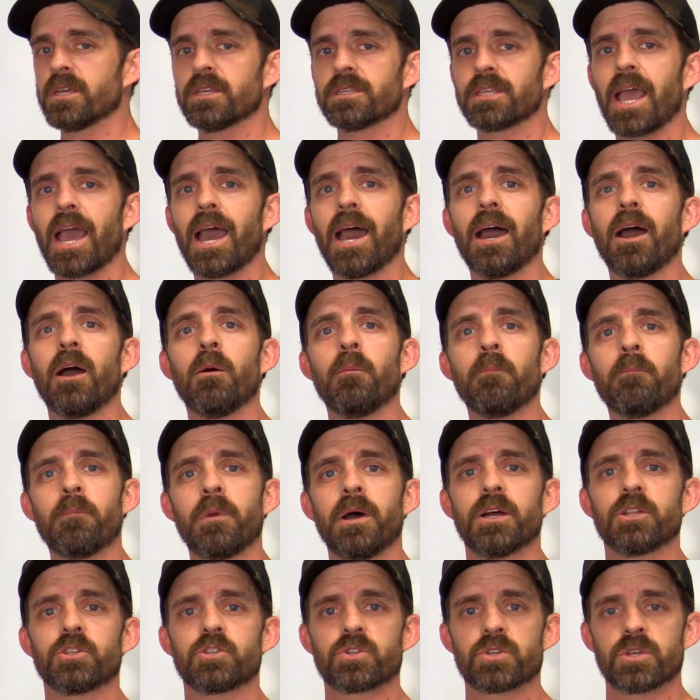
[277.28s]
is how
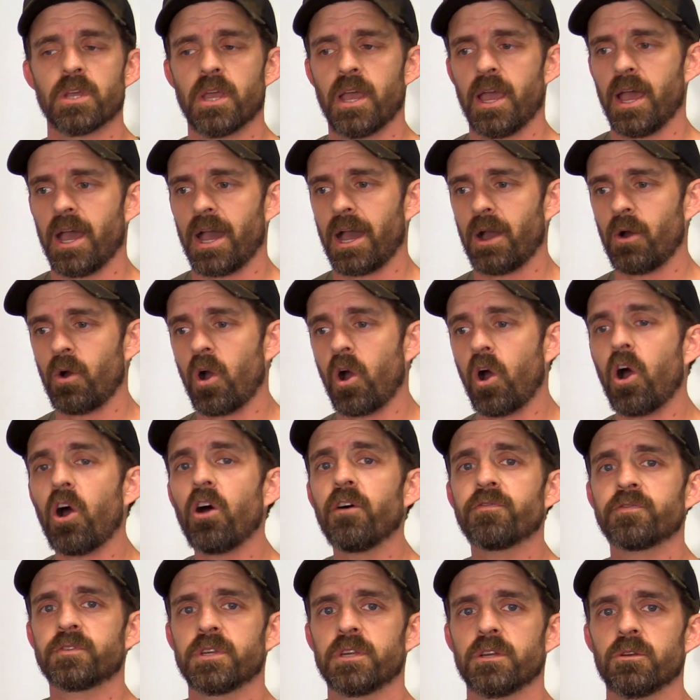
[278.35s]

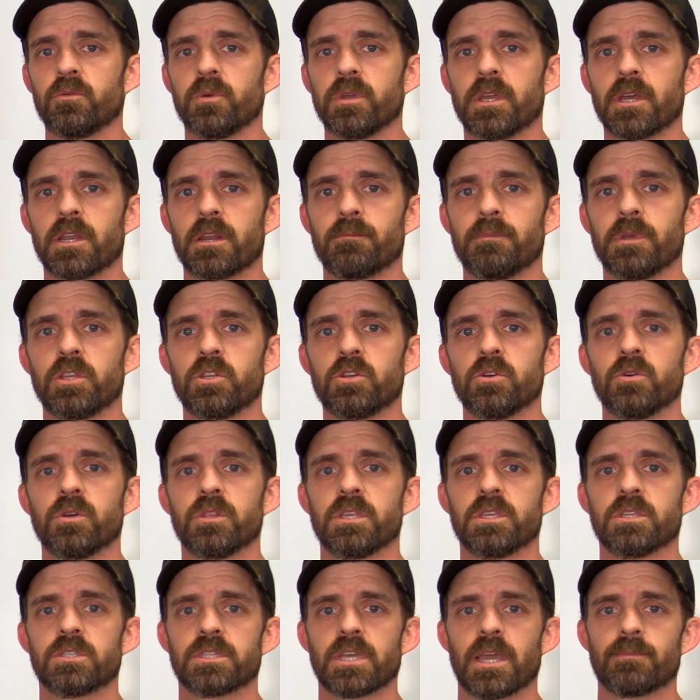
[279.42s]
often are we going to be doing
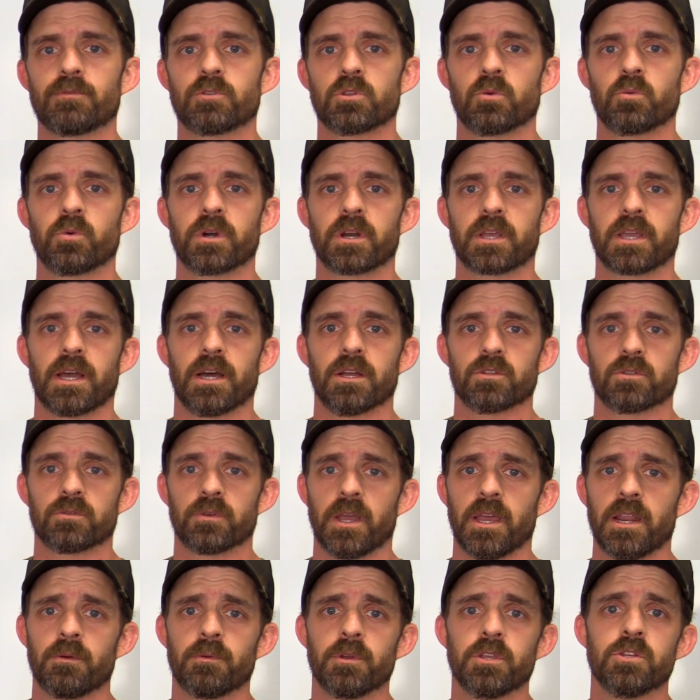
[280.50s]
these types of workouts,
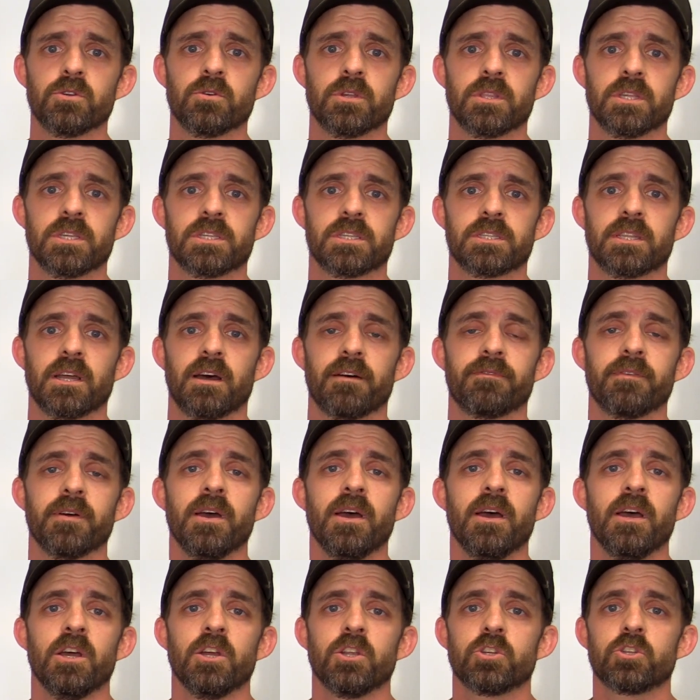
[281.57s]
right? Are we doing this stuff
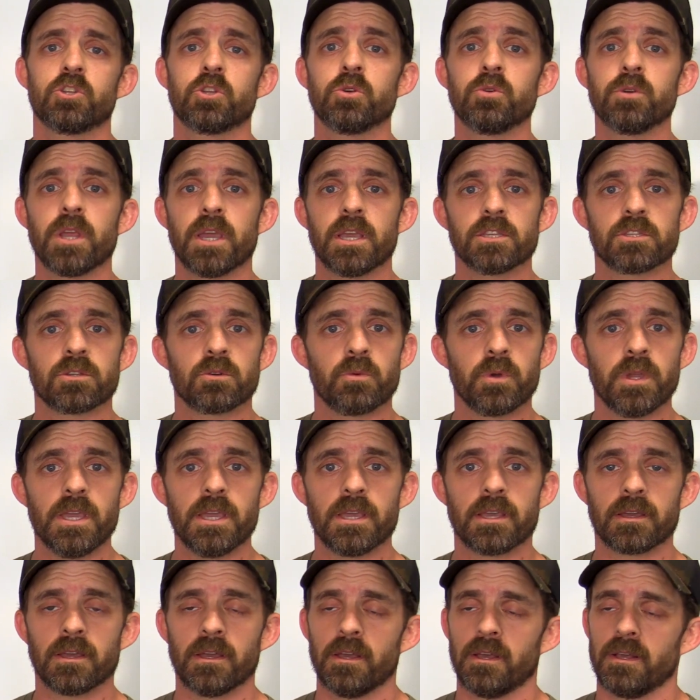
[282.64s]
2 days a
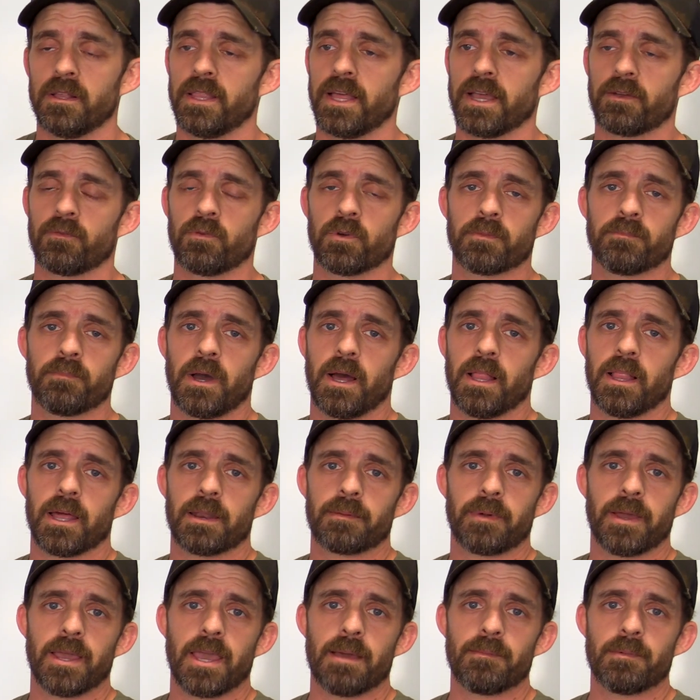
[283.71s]
week? Like with a lot
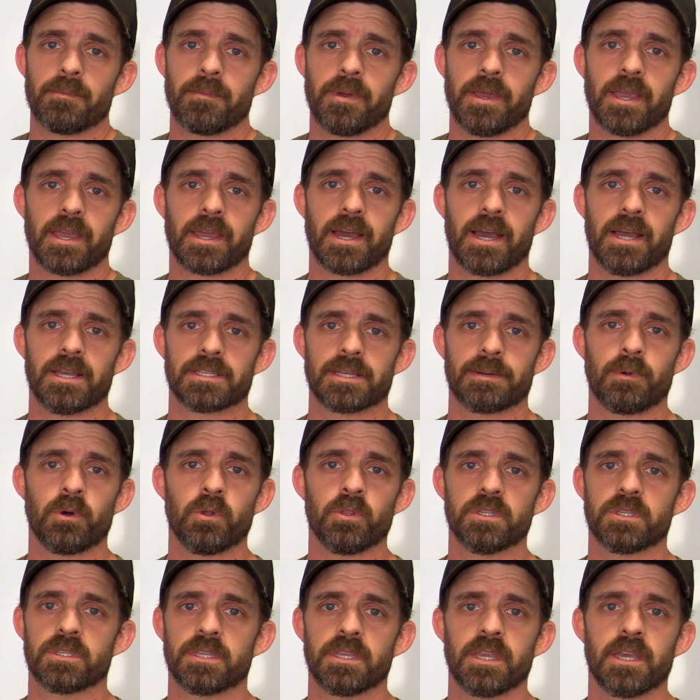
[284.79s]
of my MMA guys, I'm
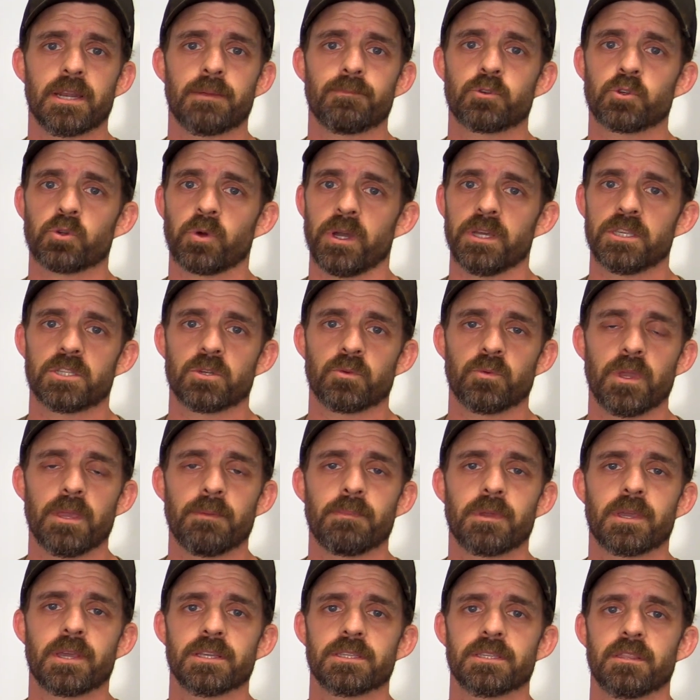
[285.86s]
only seeing them twice a week
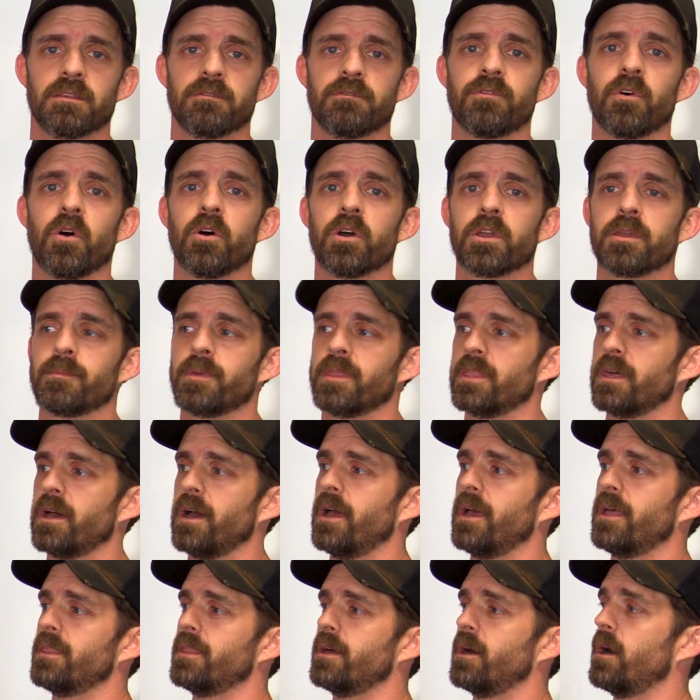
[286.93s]
because of the volume
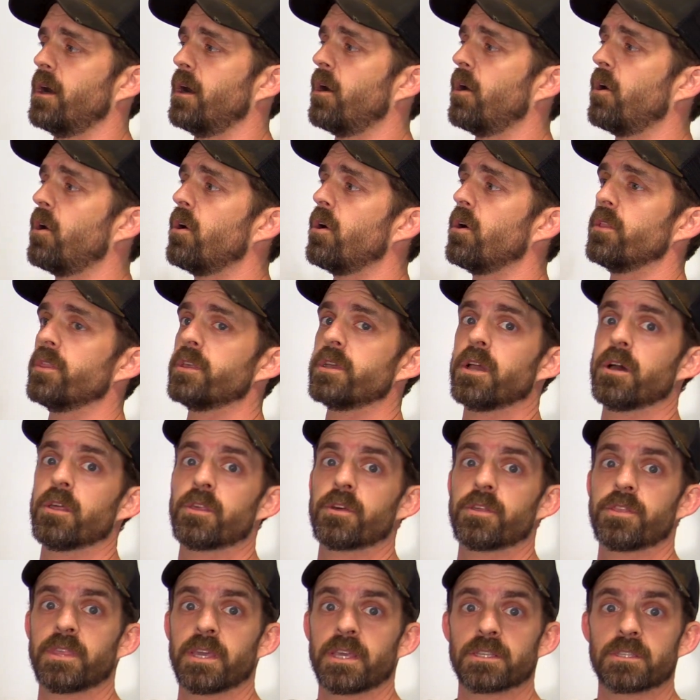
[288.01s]
and all the
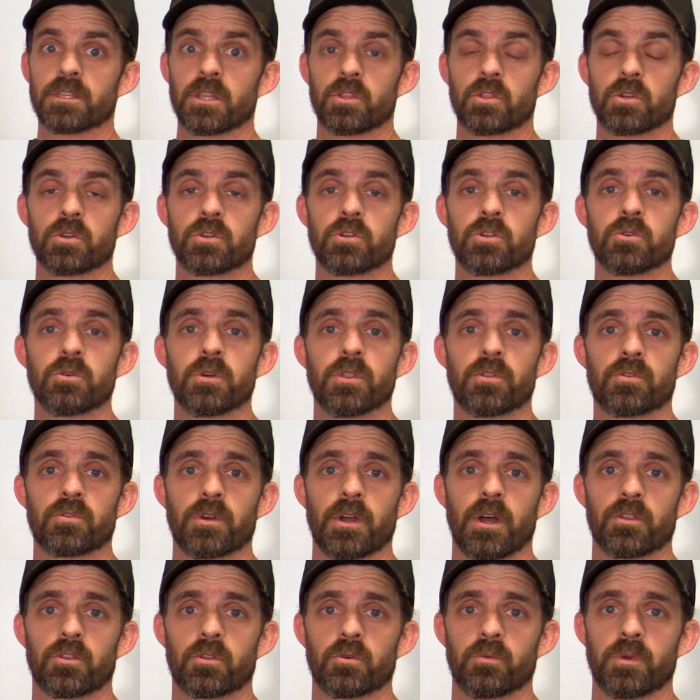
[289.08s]
other things that they're doing
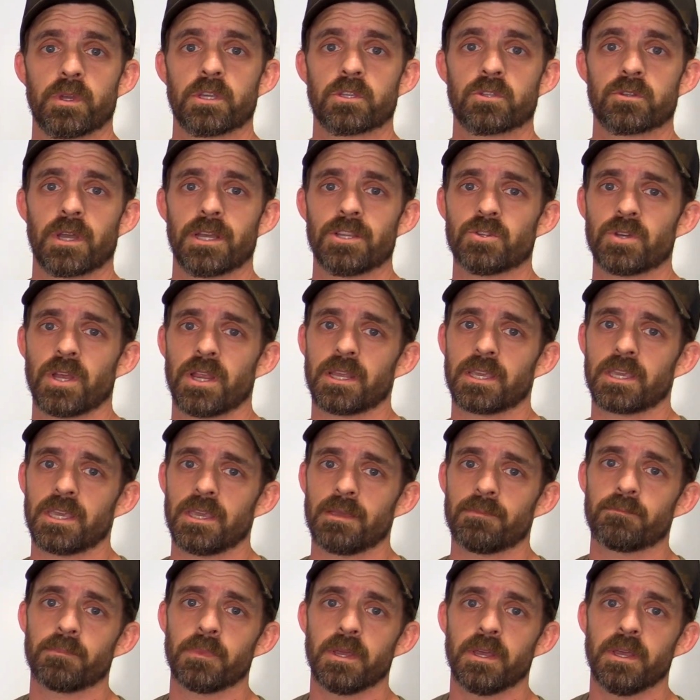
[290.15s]
throughout the week. So I try to
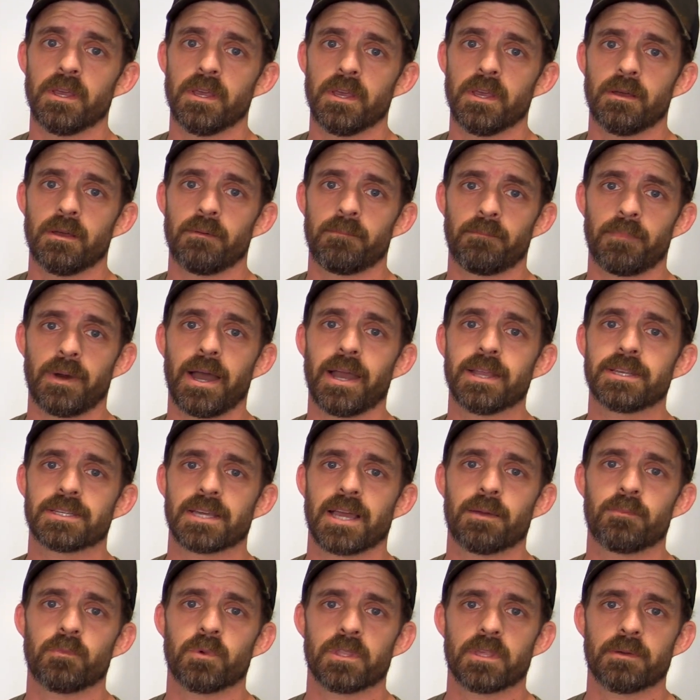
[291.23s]
keep my
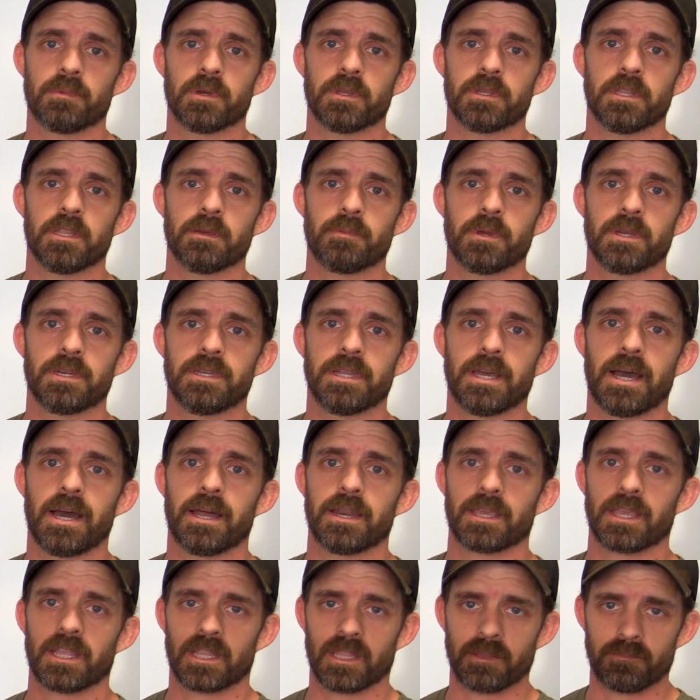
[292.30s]
time with them a little bit
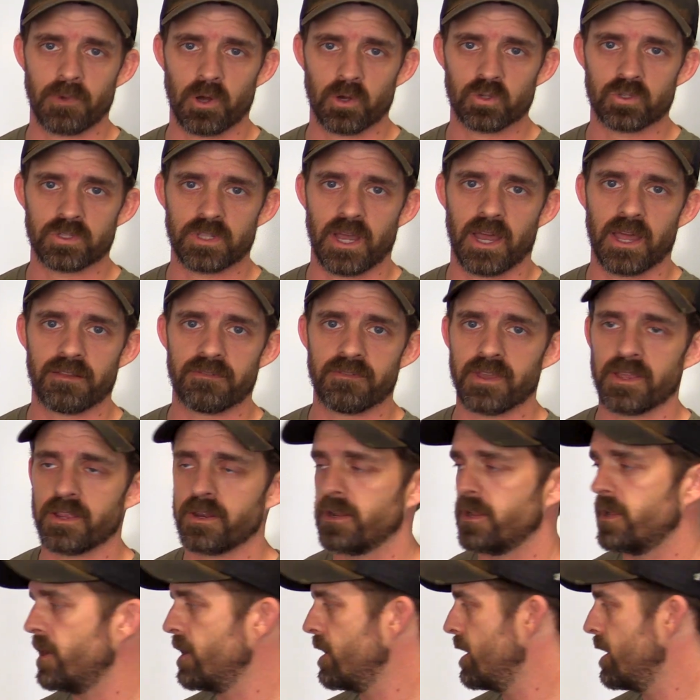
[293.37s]
down and get the most out of it.